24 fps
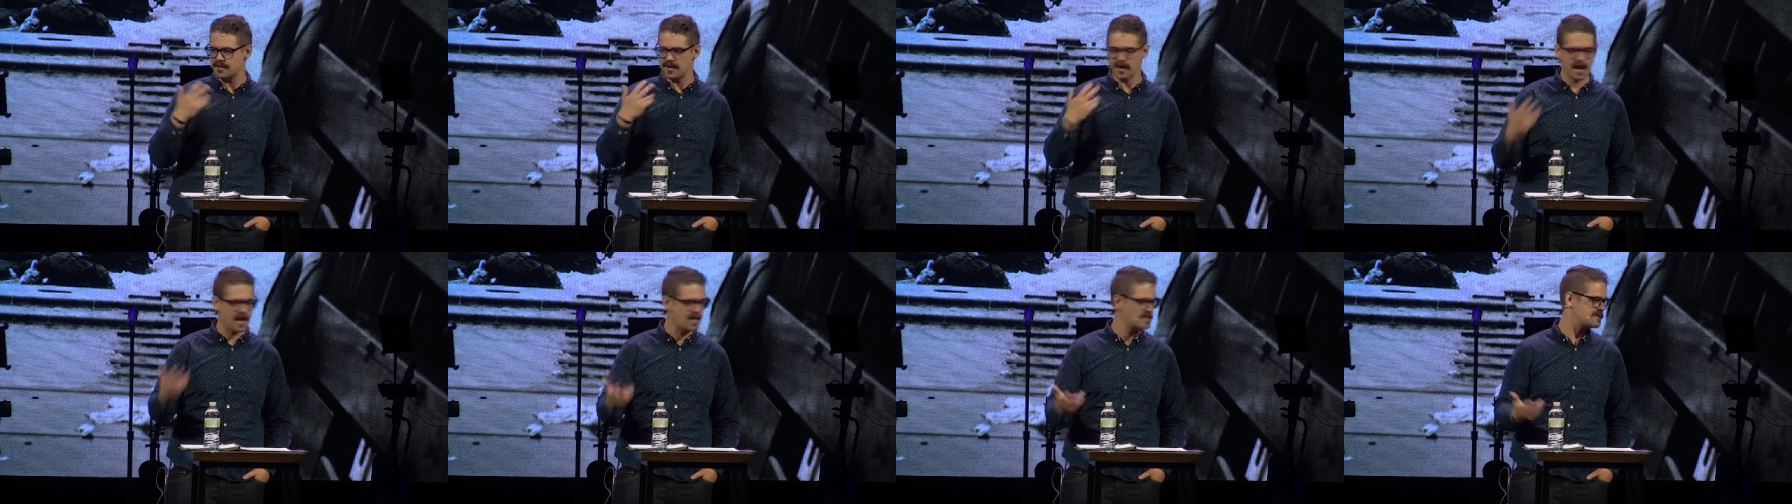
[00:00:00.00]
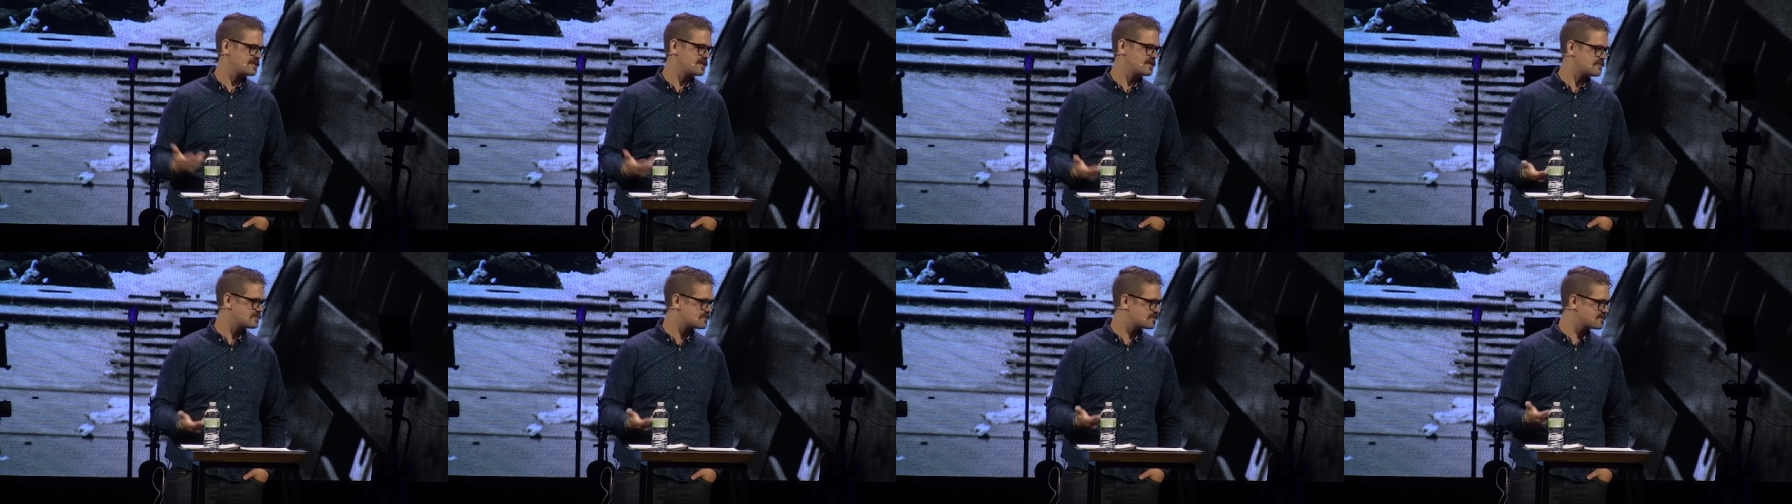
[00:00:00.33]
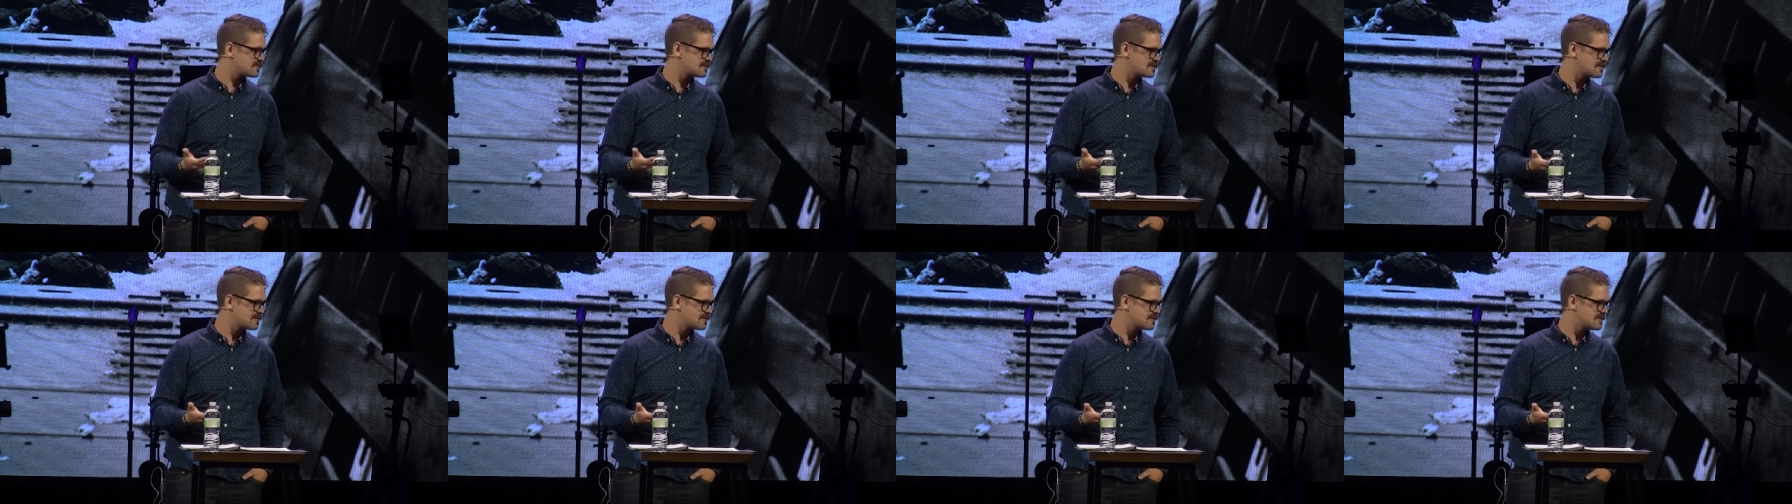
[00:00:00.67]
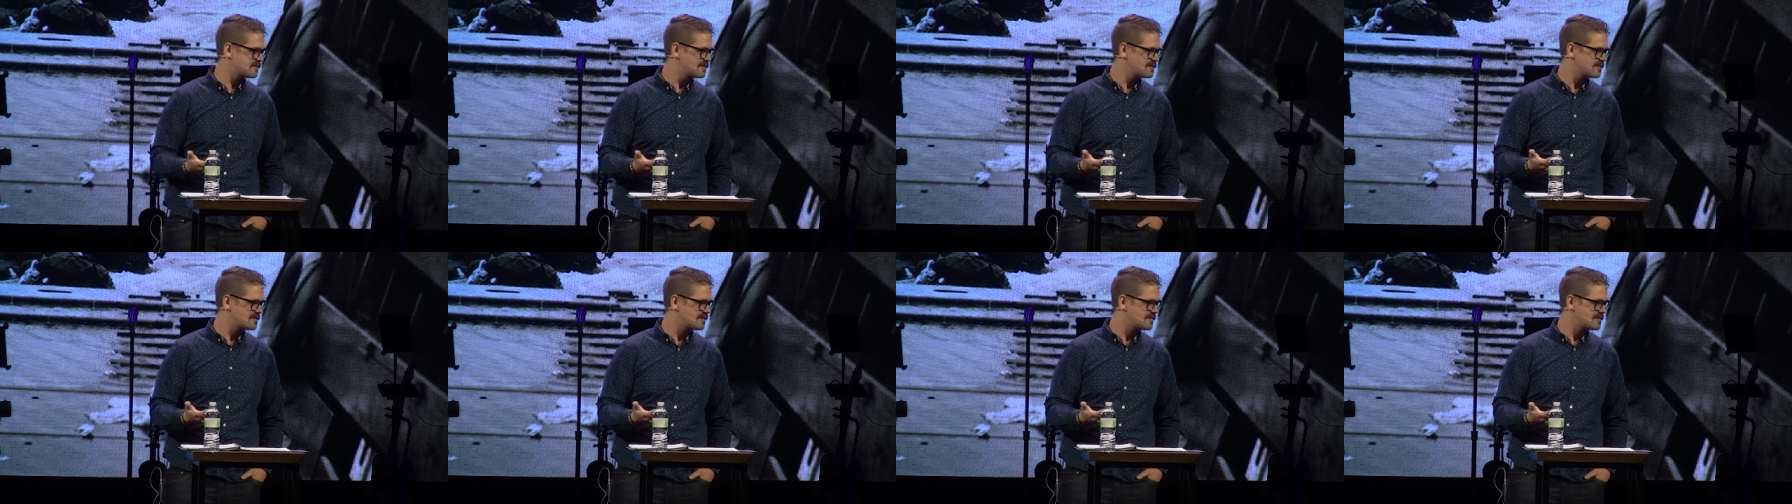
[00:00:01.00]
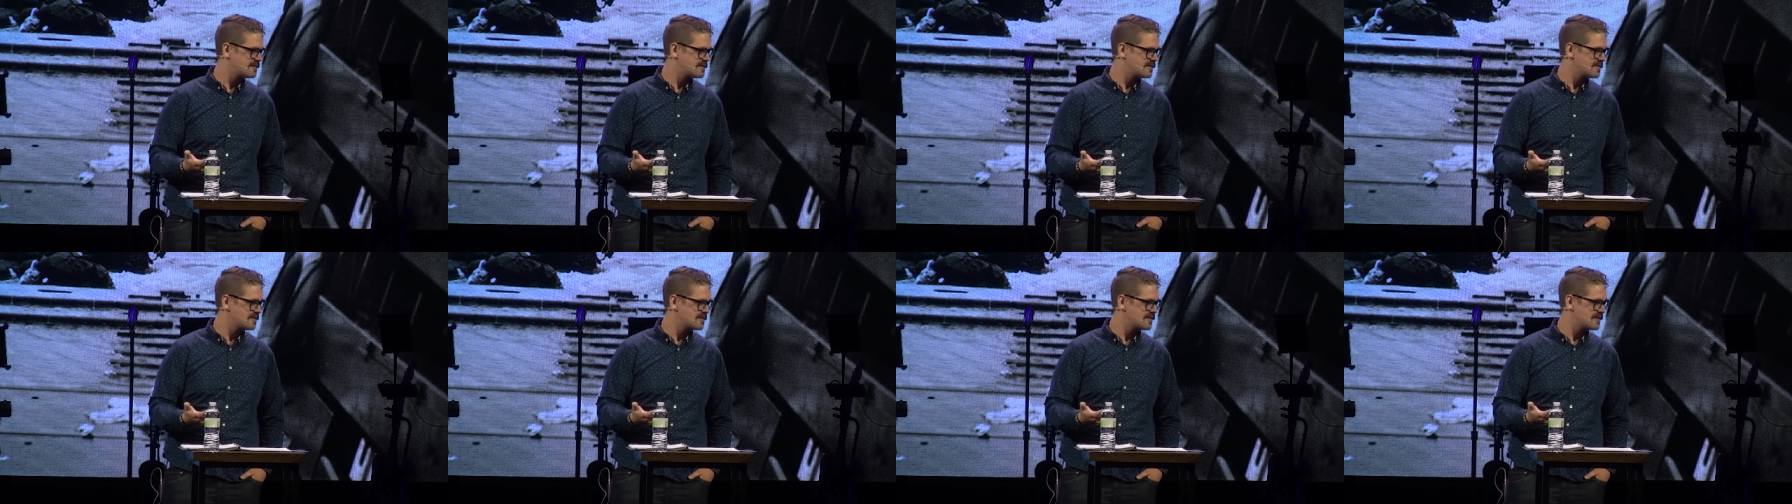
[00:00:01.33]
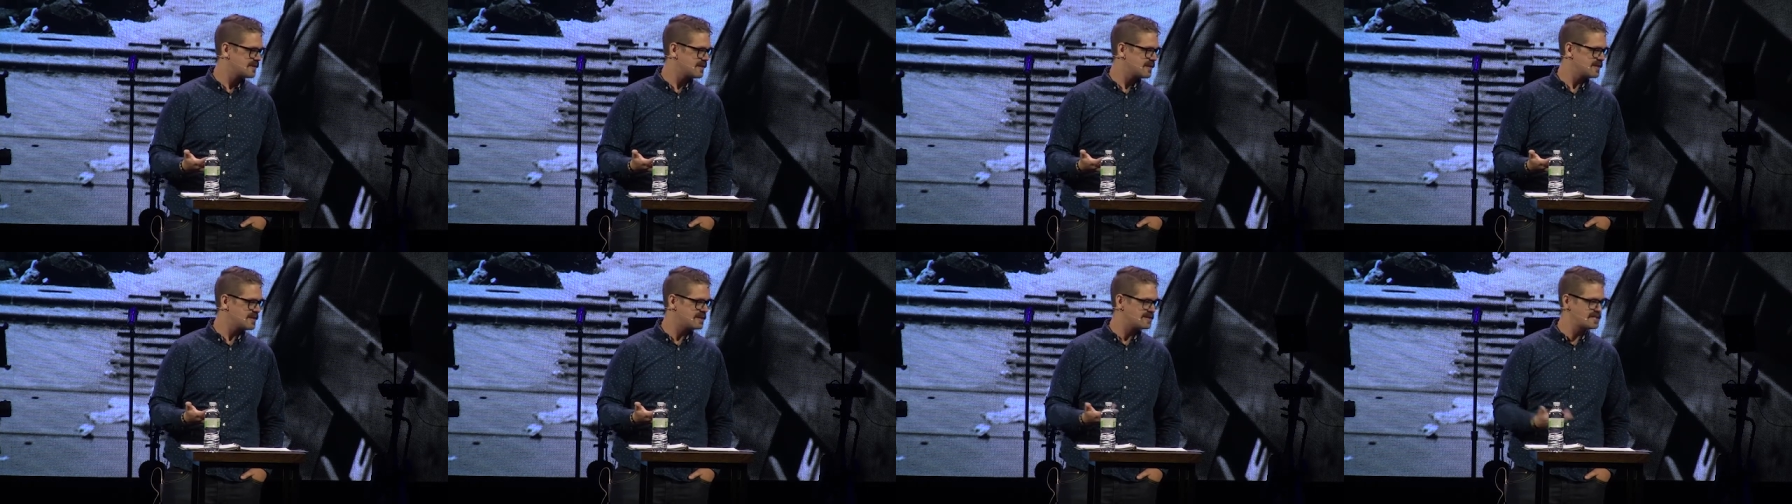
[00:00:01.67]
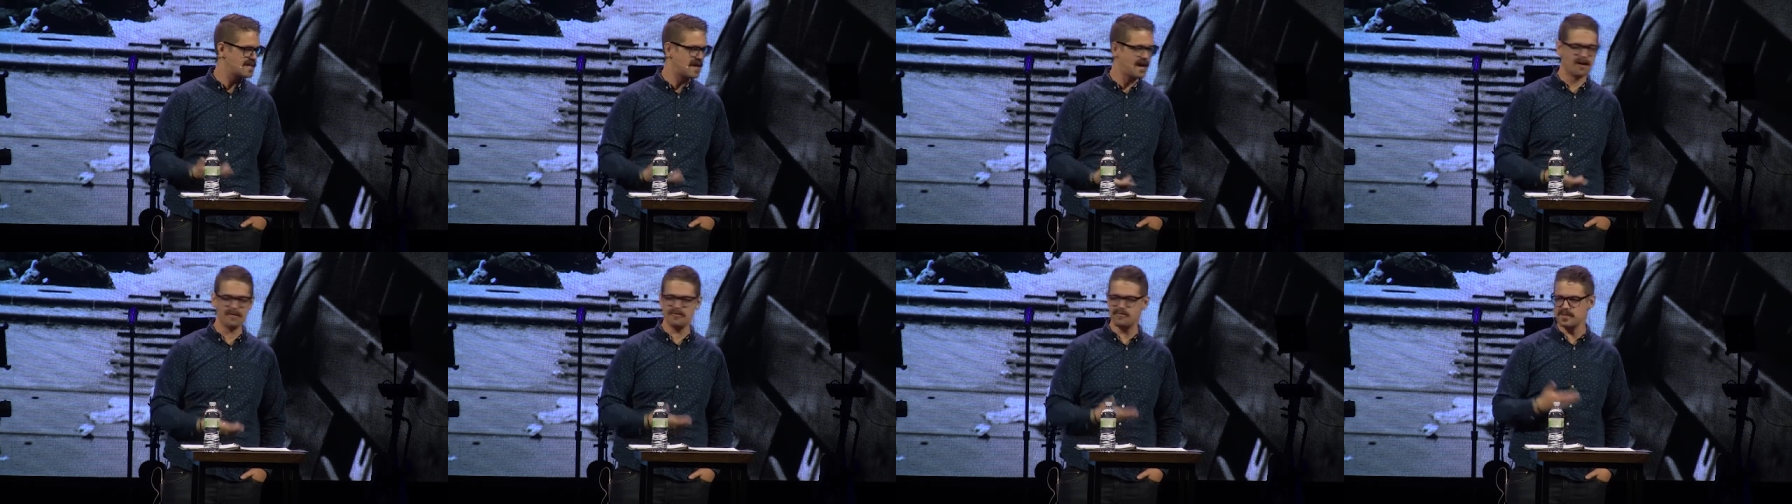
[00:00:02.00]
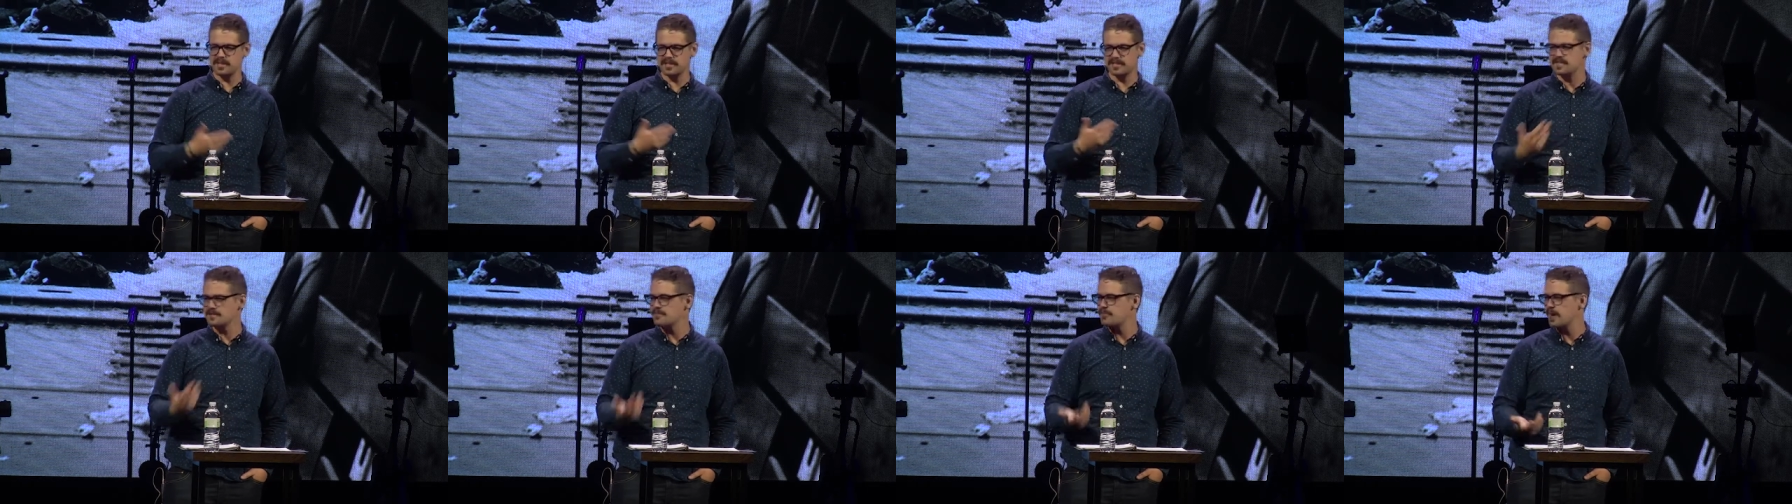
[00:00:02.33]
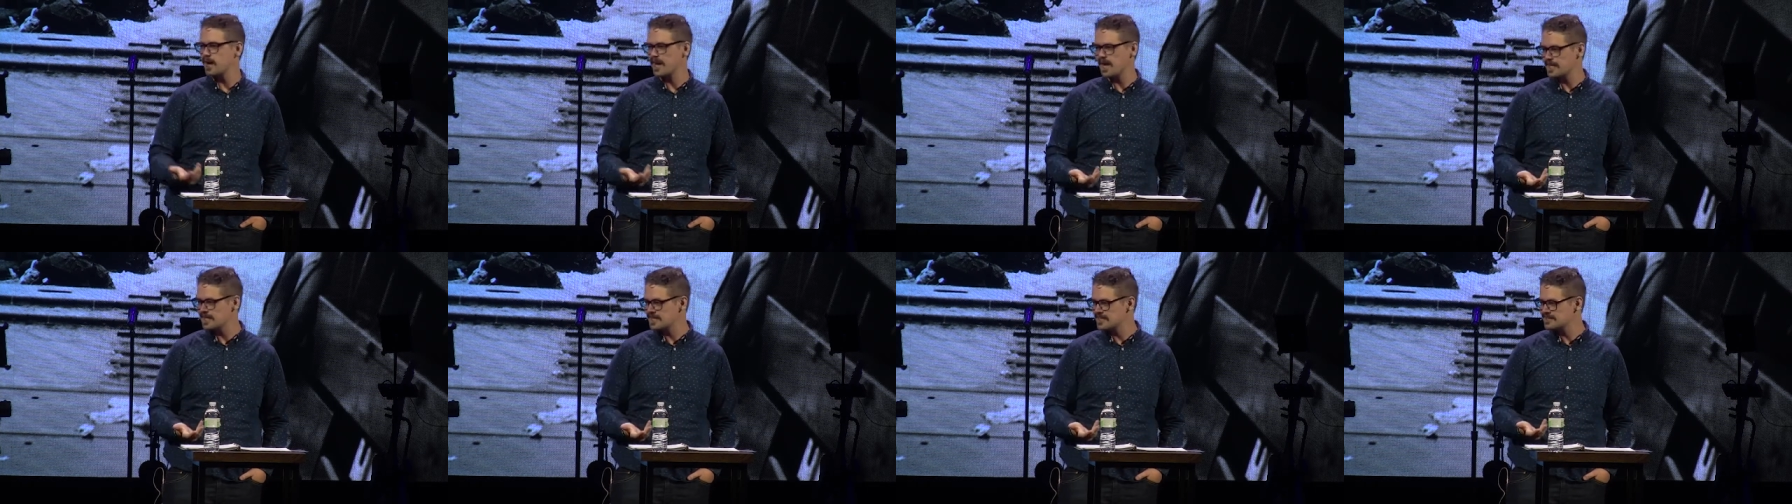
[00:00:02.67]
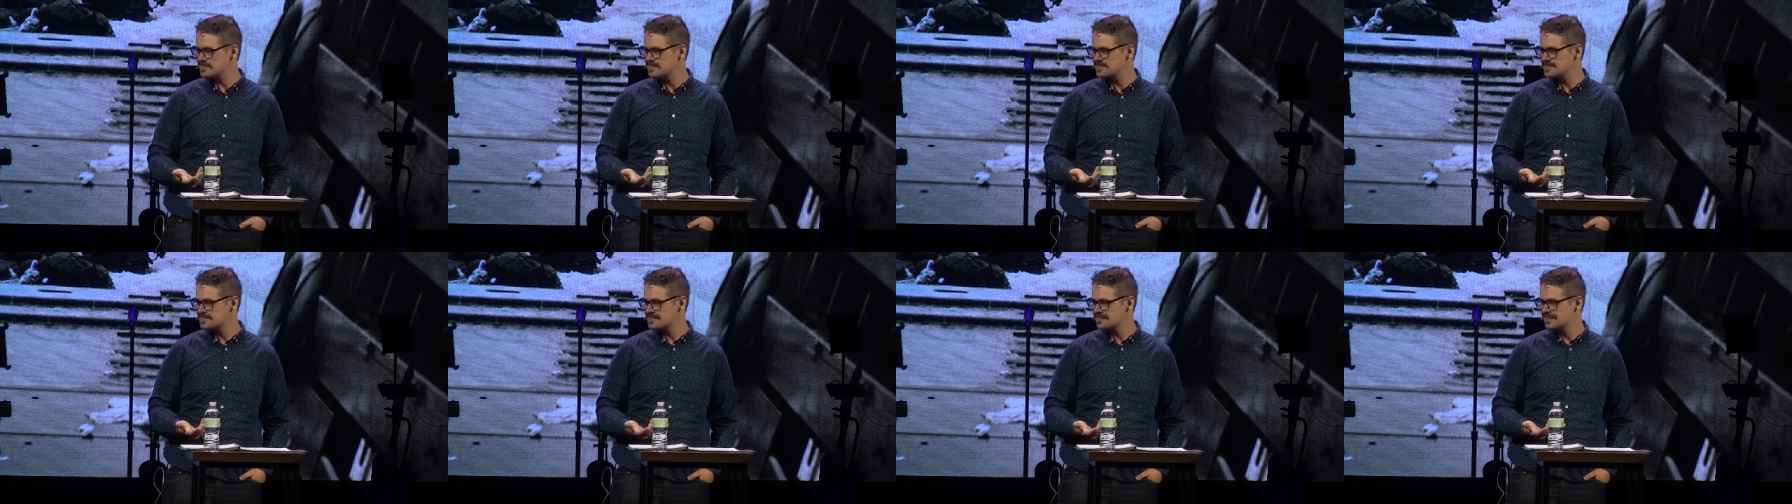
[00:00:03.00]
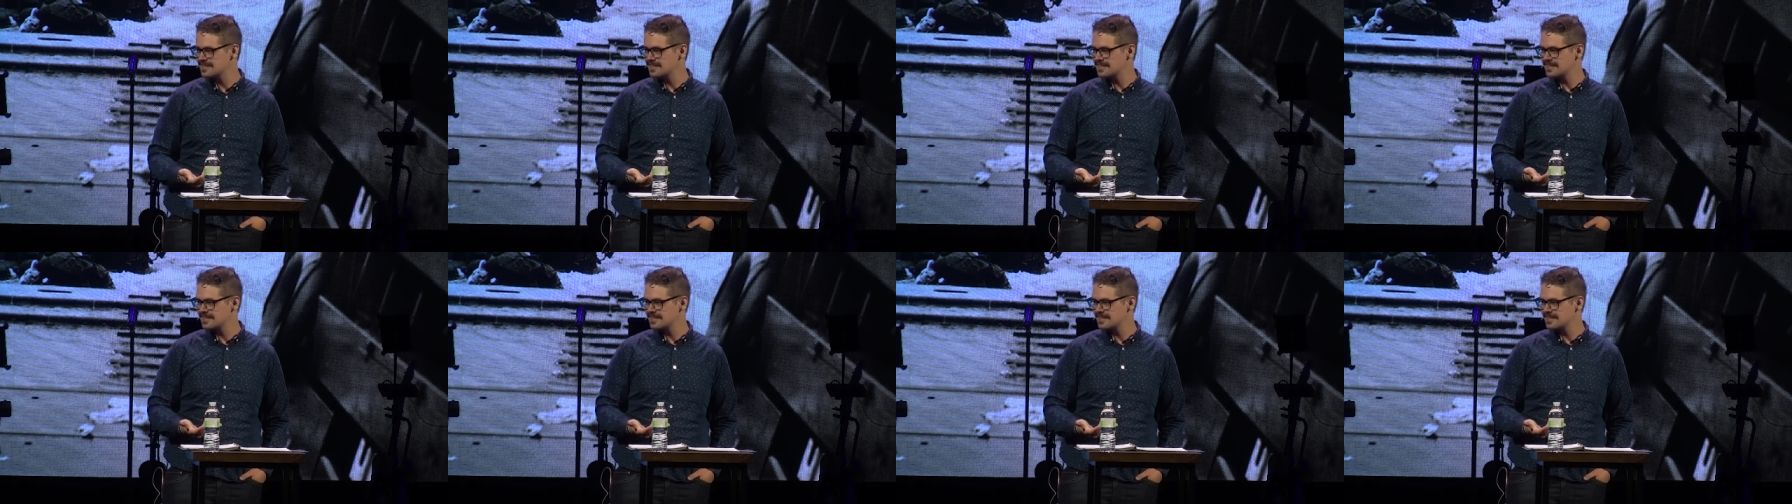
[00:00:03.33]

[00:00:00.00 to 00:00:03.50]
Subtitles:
gossips and the town busybodies.